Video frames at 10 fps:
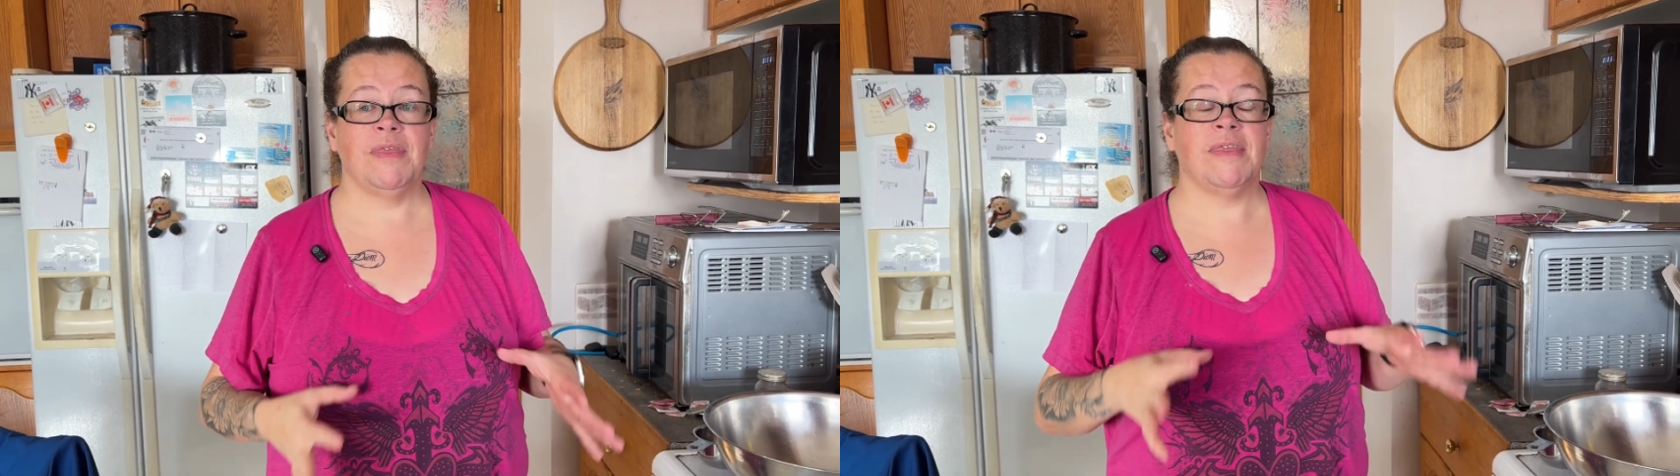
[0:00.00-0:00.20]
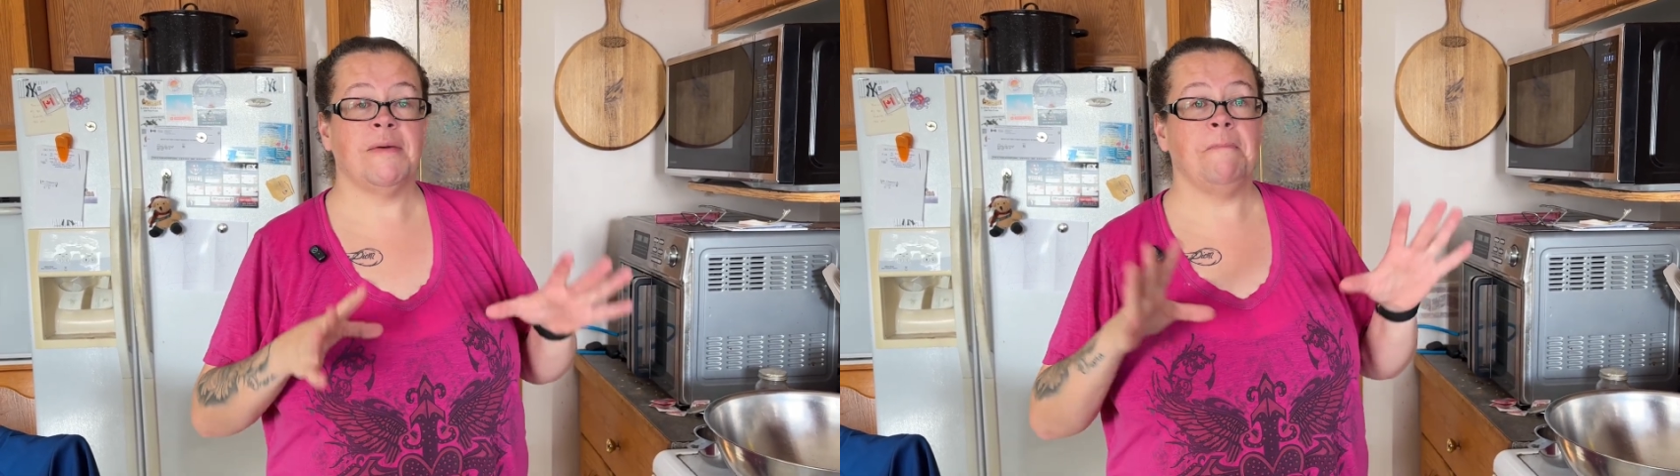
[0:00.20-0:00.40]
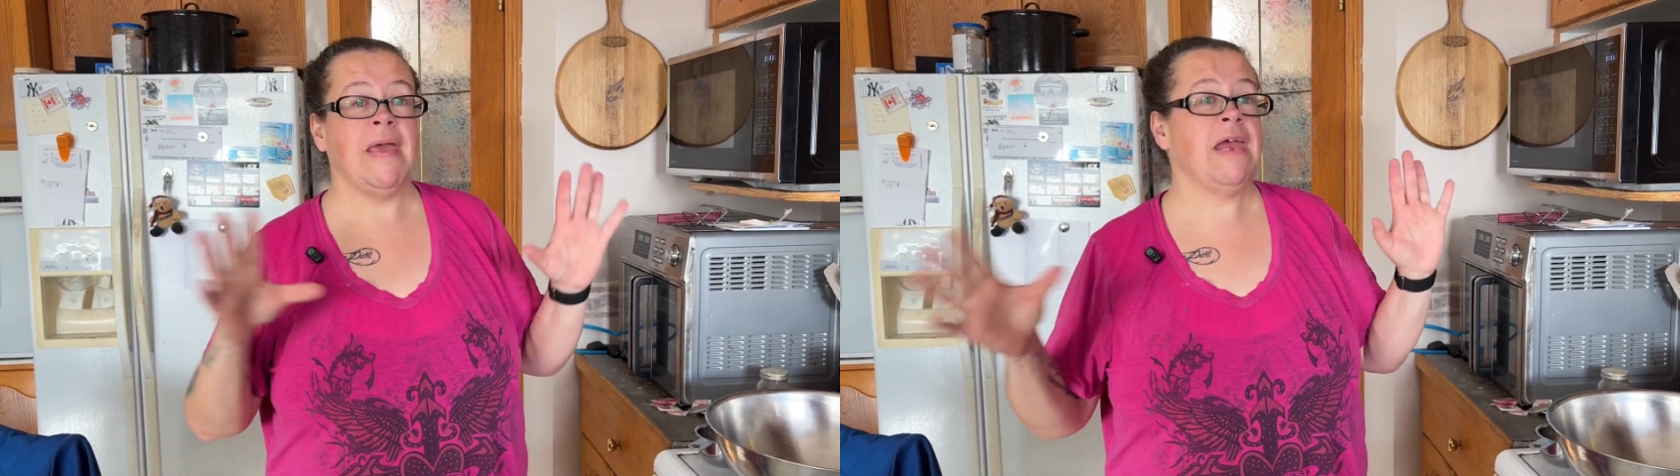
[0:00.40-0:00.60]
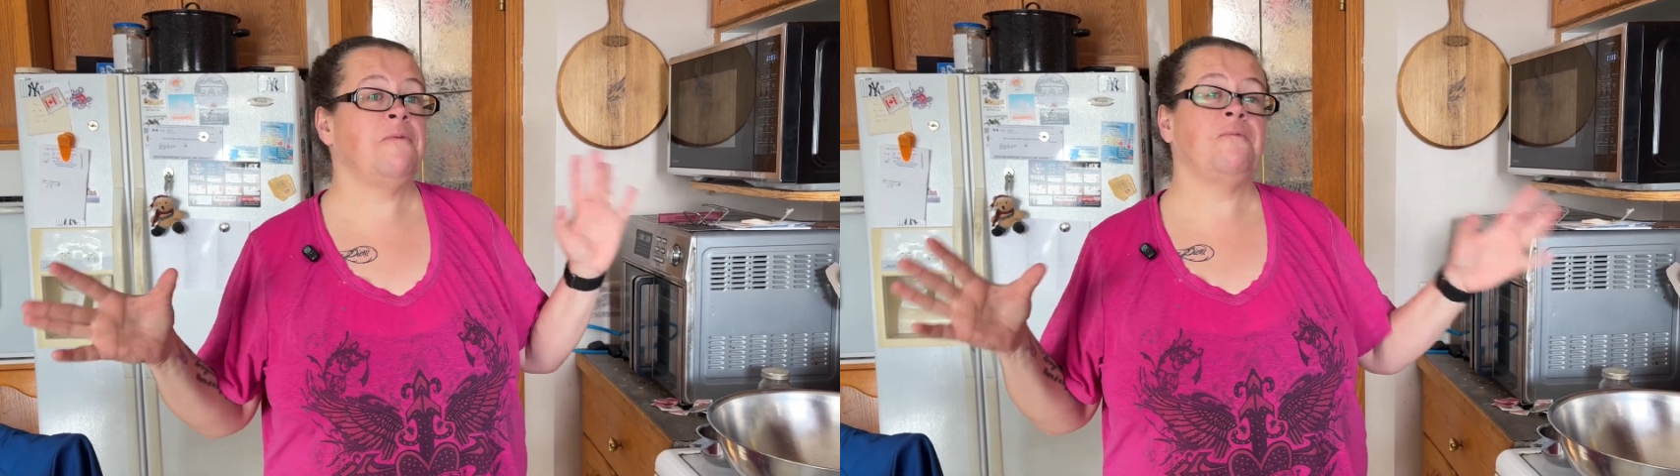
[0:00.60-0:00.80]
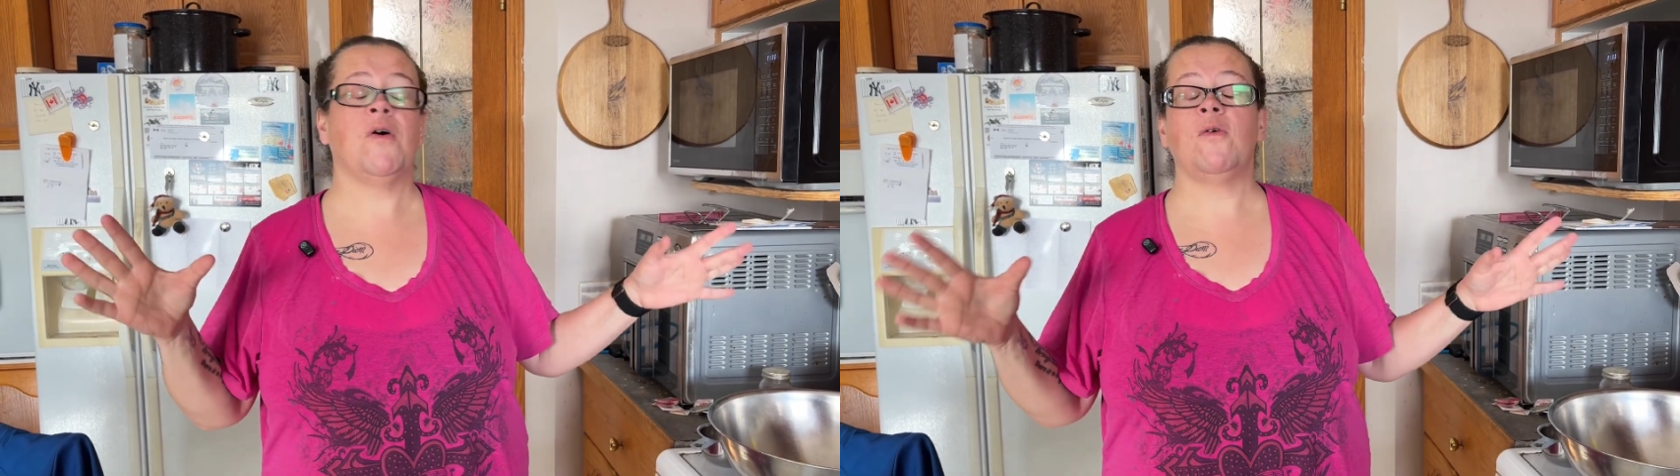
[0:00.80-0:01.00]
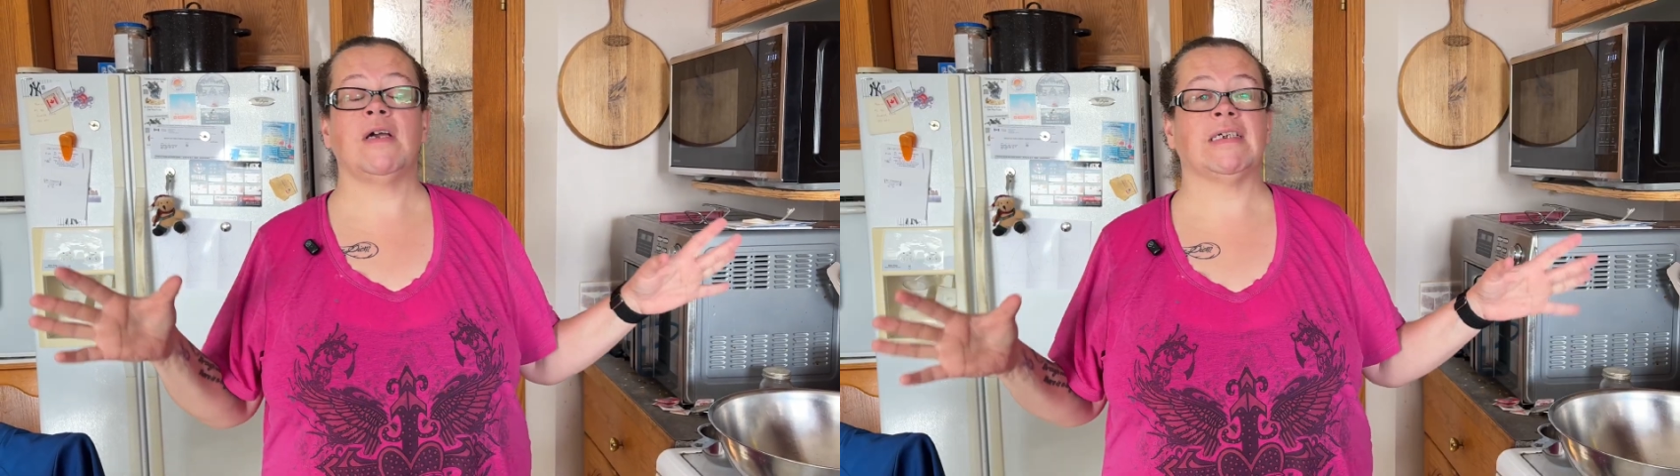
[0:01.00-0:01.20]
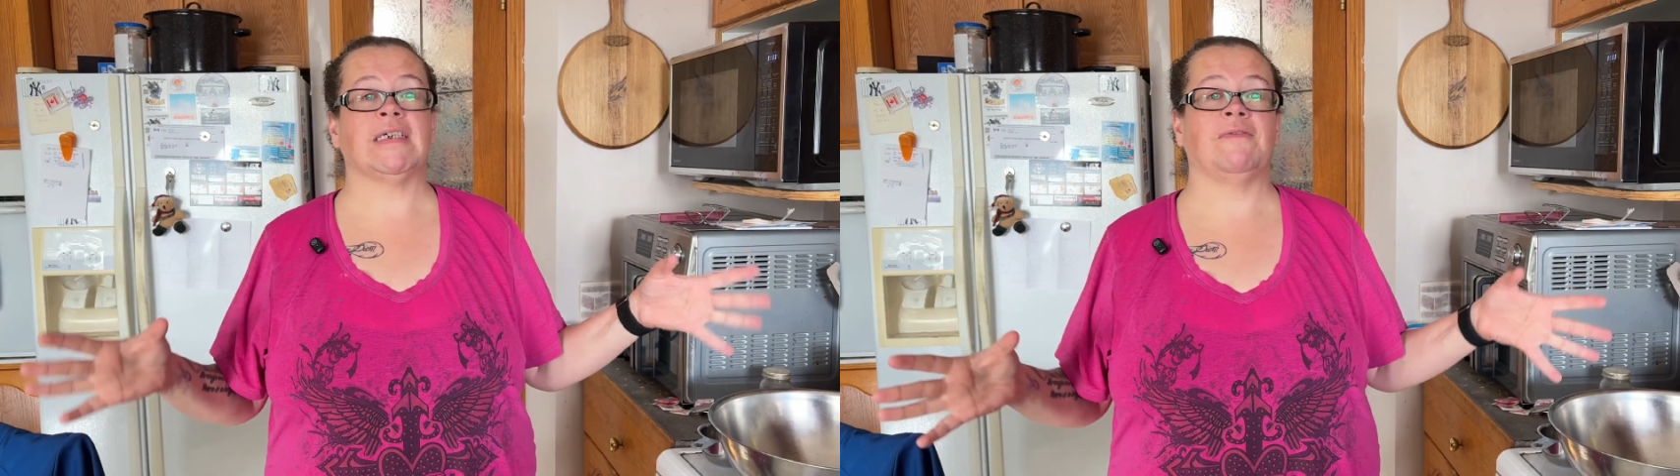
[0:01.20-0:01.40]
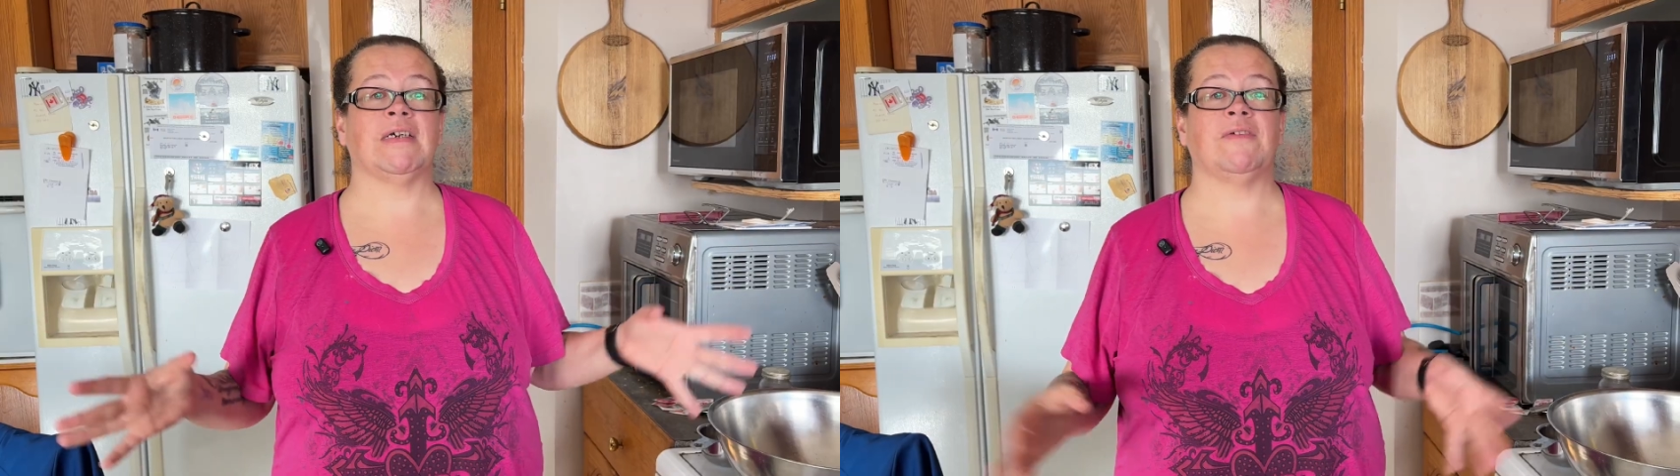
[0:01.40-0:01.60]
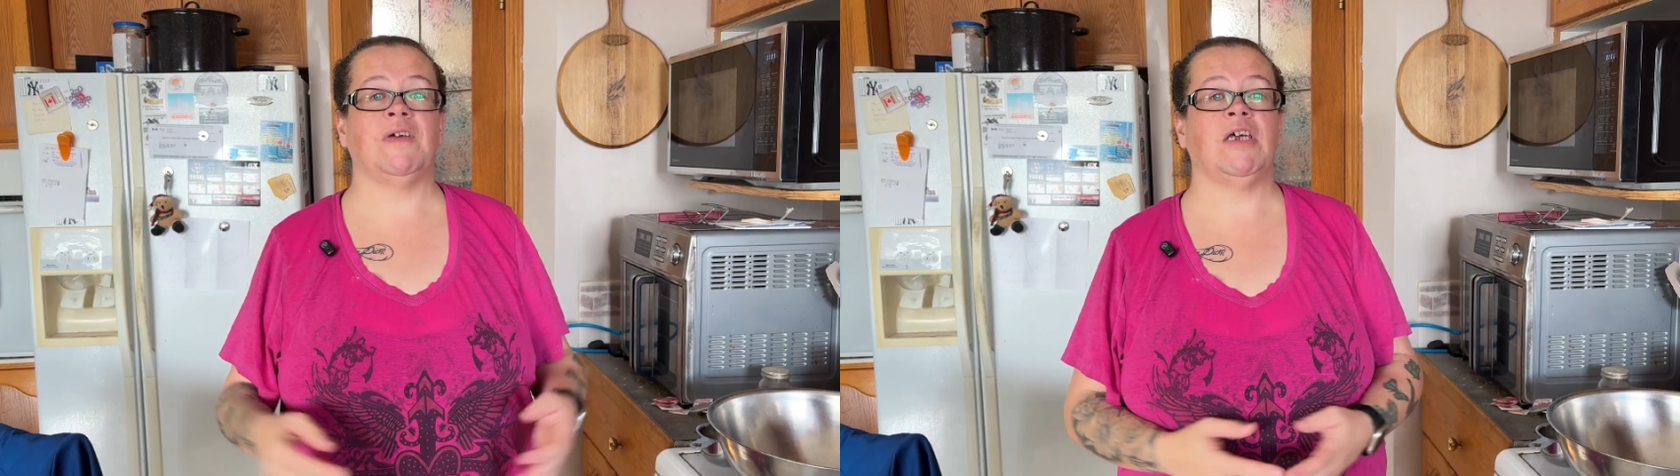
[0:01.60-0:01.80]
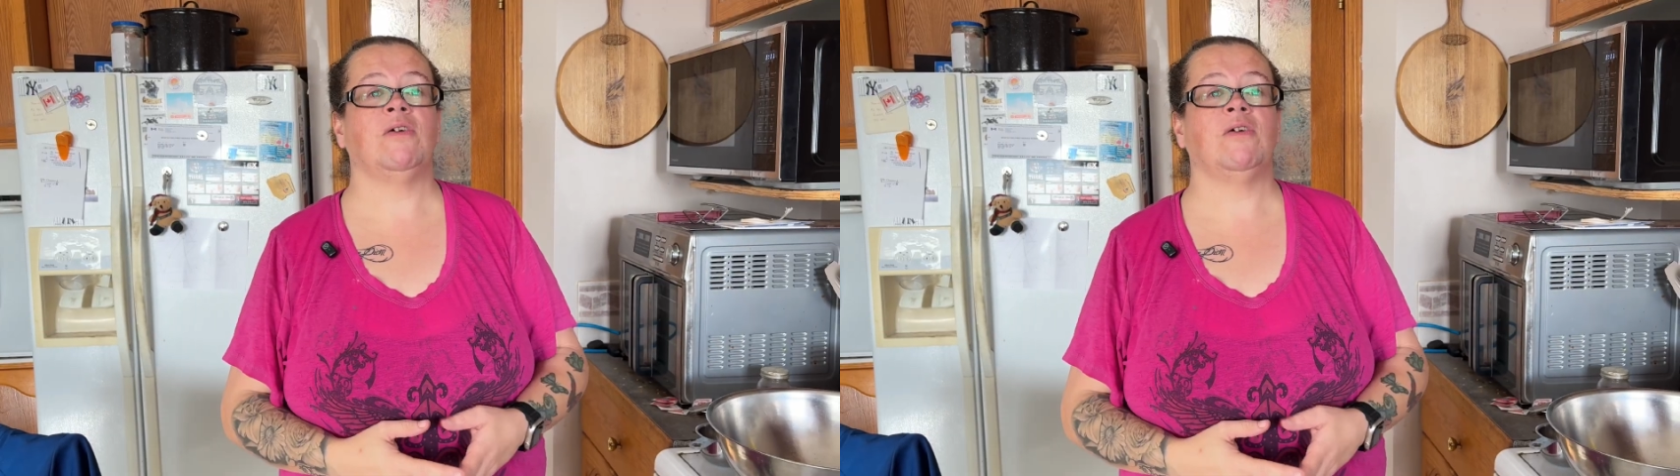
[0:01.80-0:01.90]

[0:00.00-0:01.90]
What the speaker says: the main focus of this video